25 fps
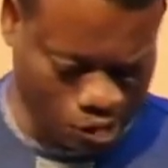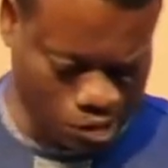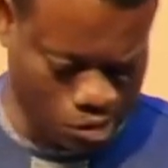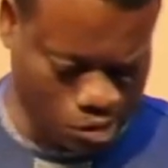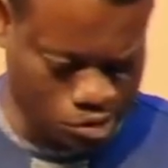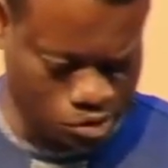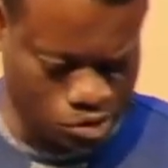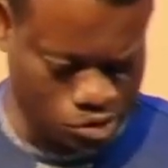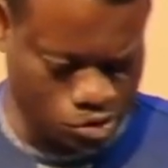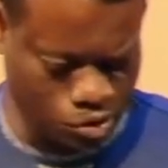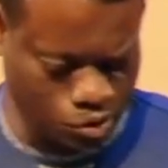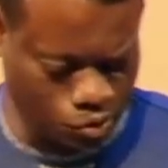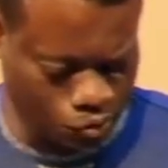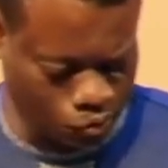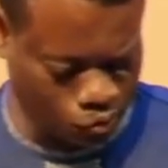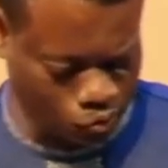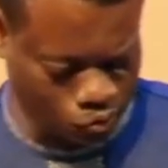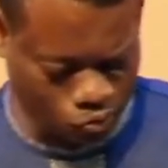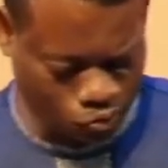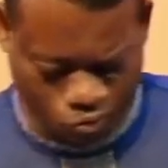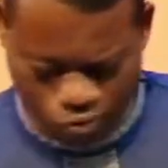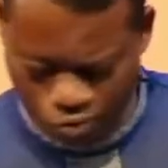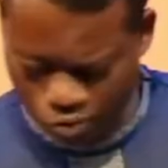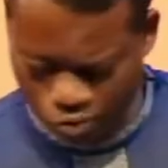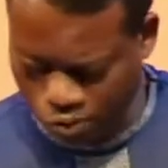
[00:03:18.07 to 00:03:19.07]
So,
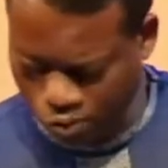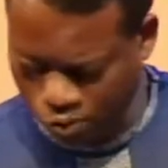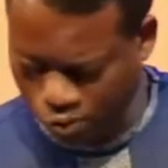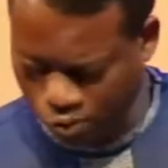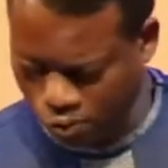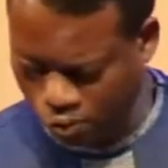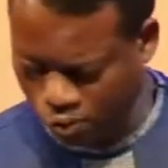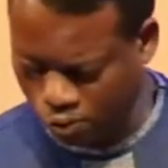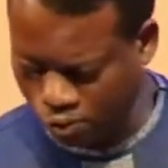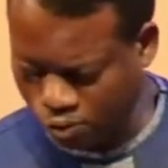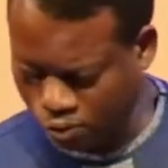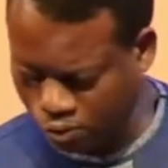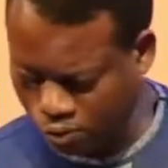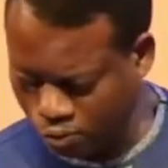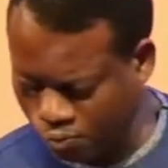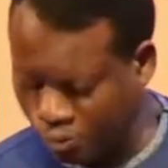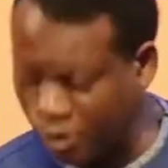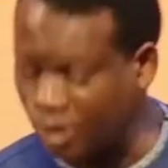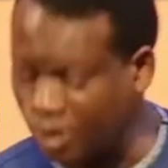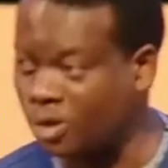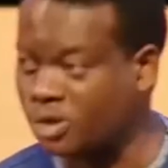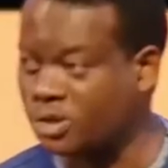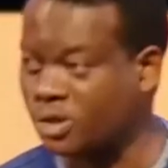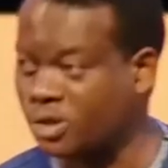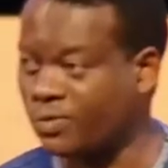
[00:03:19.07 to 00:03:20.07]

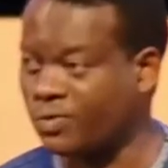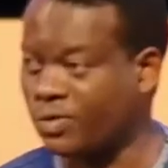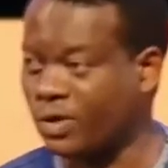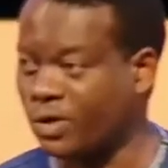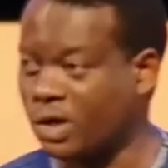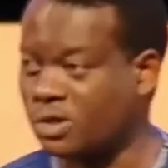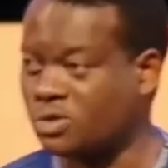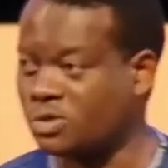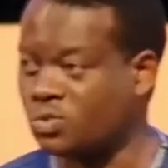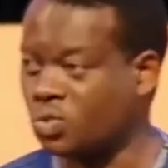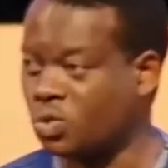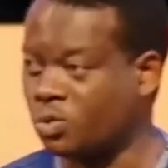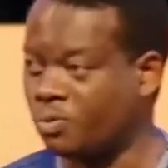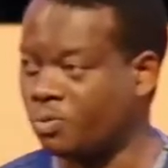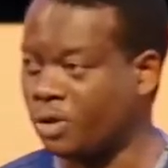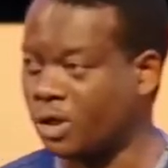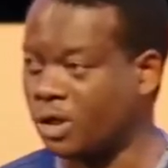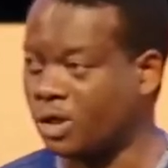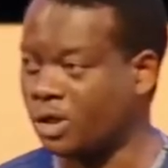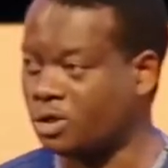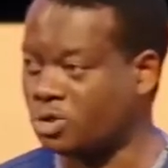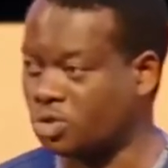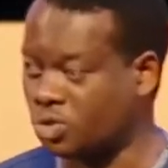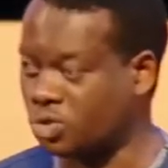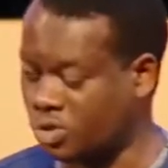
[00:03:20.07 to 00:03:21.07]
because of that, we'll
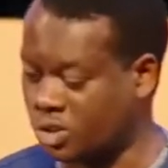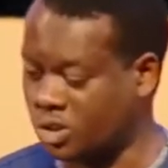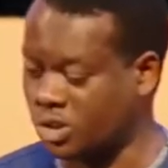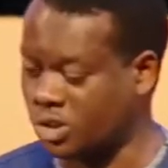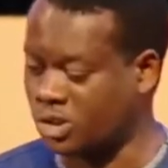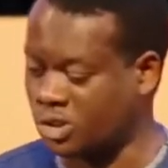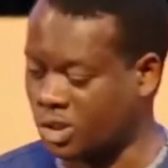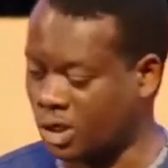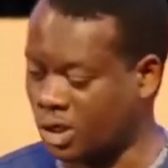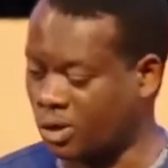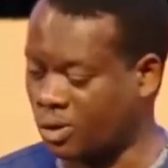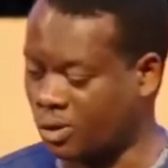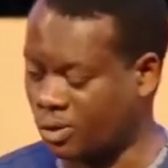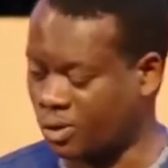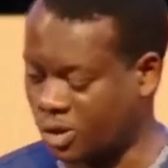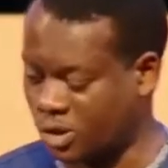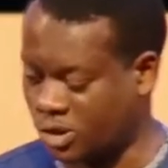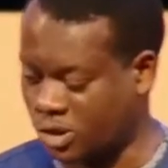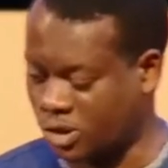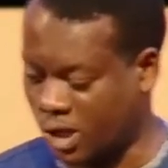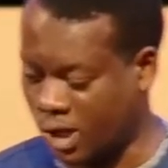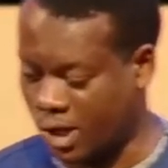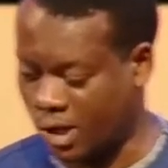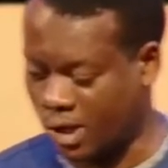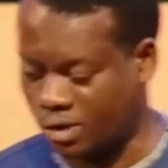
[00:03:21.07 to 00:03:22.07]
begin to teach along
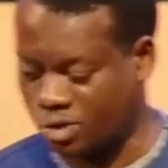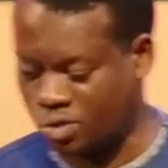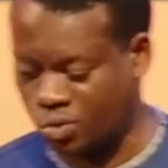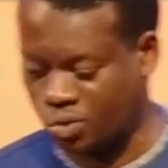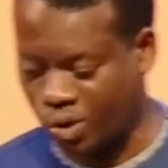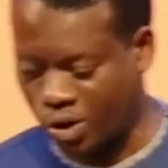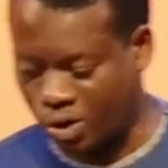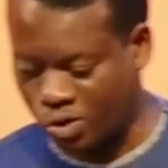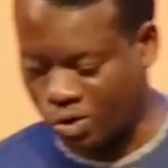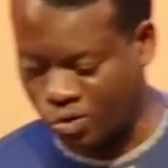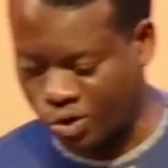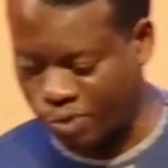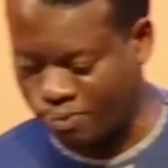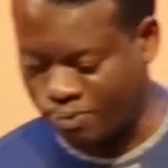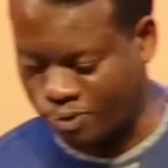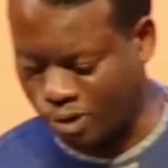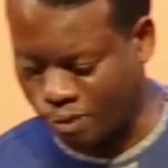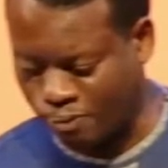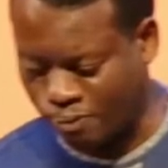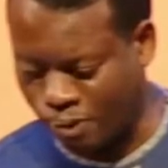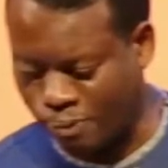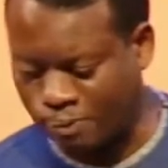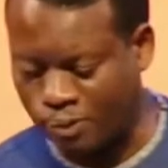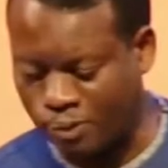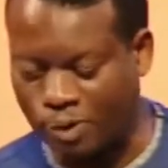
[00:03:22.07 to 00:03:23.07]
these lines to equip the
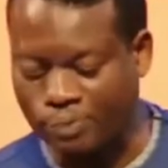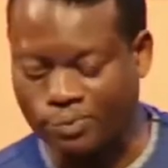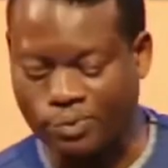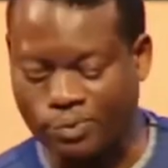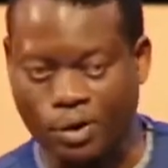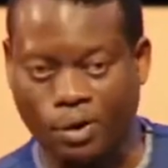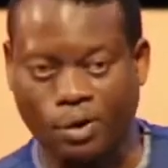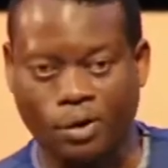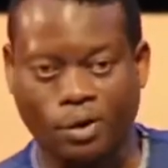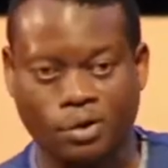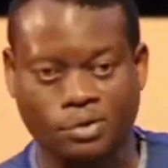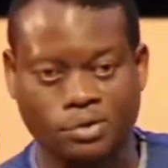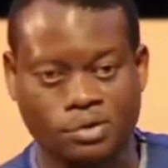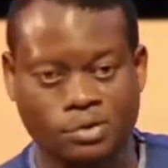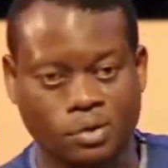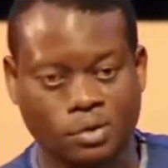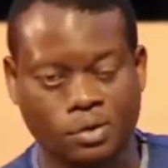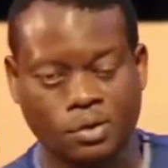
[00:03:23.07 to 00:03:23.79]
people of God